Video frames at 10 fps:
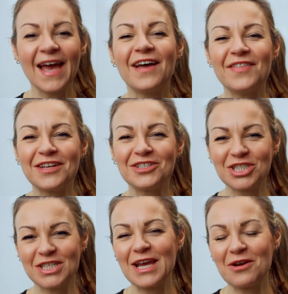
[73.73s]
and then
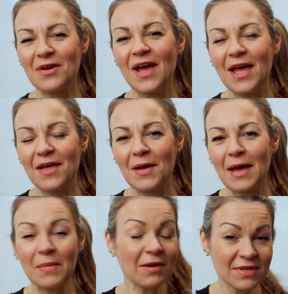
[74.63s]
share
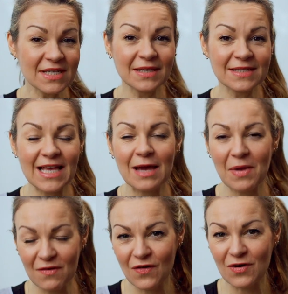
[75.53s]
my results and
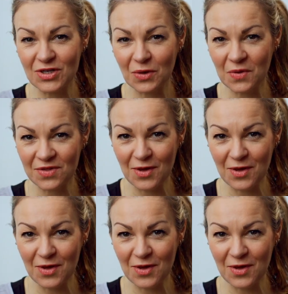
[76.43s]
my verdict with